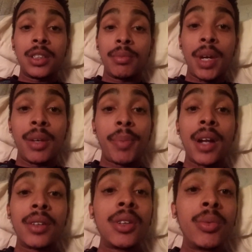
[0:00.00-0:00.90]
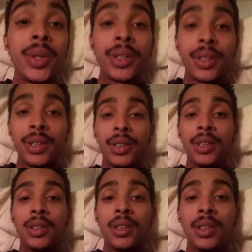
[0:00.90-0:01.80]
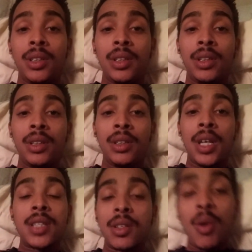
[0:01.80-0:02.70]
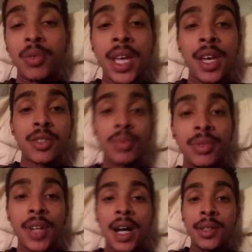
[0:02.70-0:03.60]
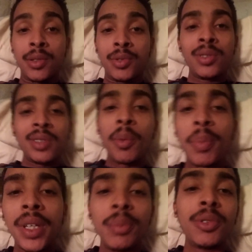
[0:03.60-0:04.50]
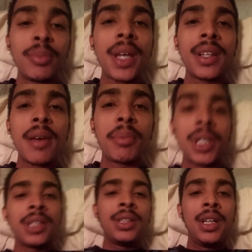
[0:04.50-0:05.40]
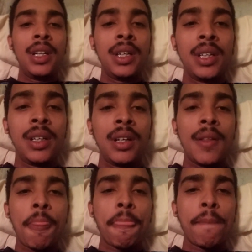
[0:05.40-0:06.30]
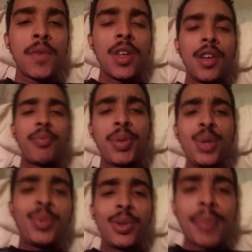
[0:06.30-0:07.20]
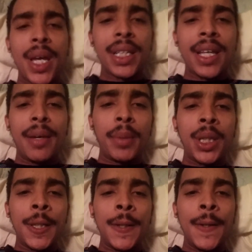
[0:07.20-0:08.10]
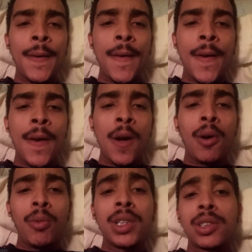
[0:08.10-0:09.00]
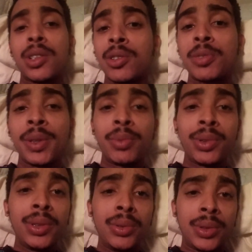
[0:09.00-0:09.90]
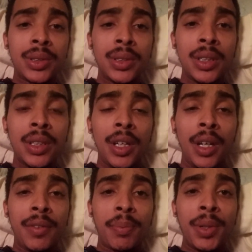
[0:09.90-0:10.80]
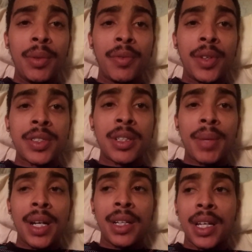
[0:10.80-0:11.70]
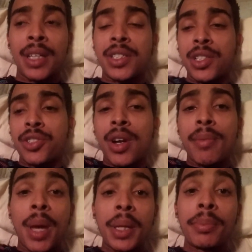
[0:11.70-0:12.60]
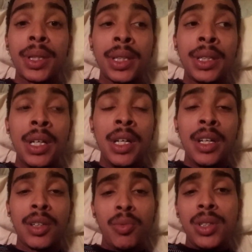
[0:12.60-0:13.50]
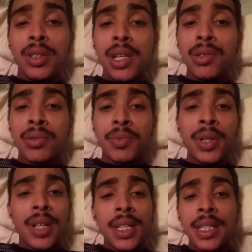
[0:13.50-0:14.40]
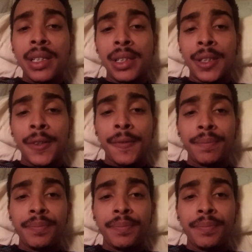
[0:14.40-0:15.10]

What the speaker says: It's made up out of nowhere. Has no tangible value. Do you know people make that money? If people make that money, what do those people use? If there's somebody that can just straight make money, then what do they use? What do they deal in?